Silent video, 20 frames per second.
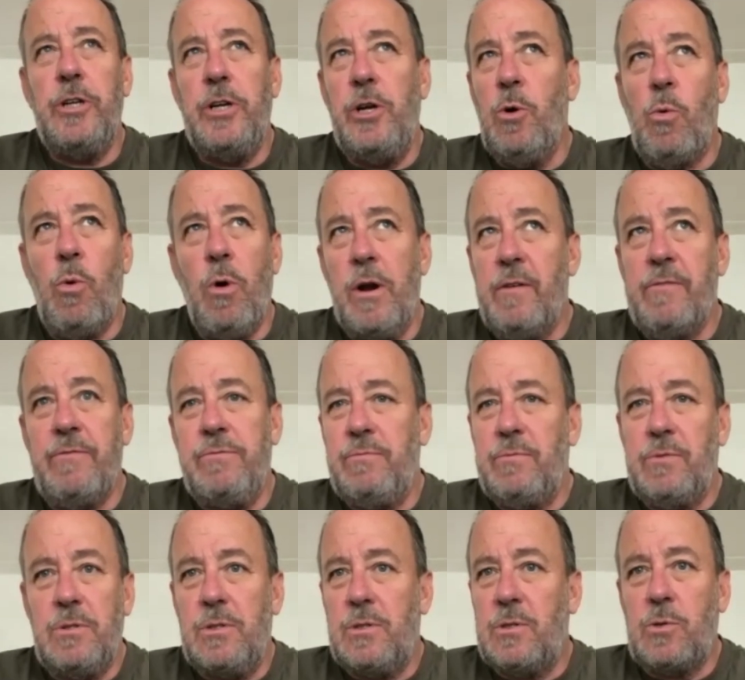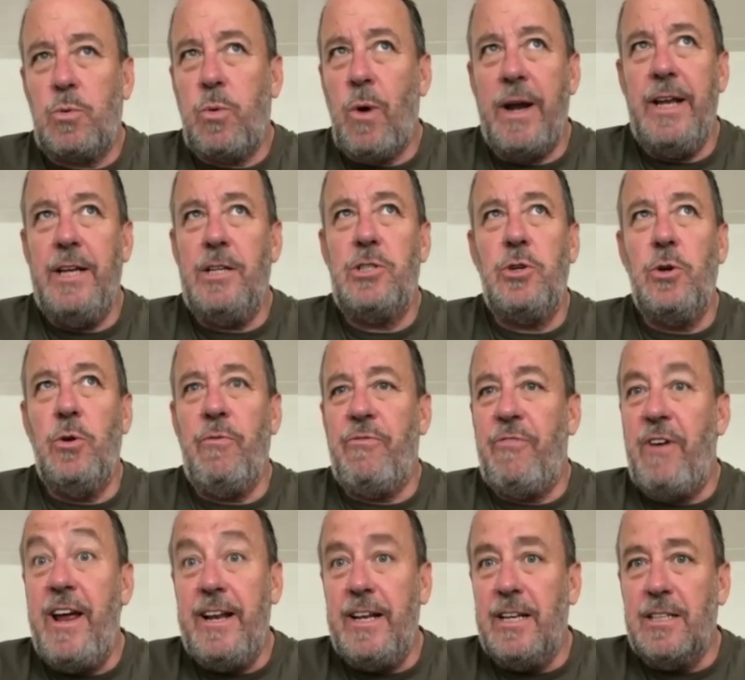you're one of 22
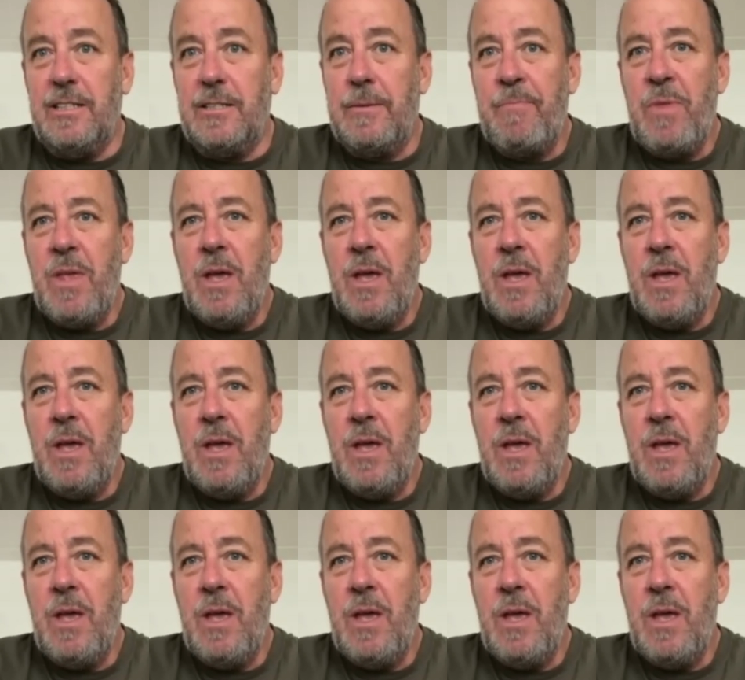bins.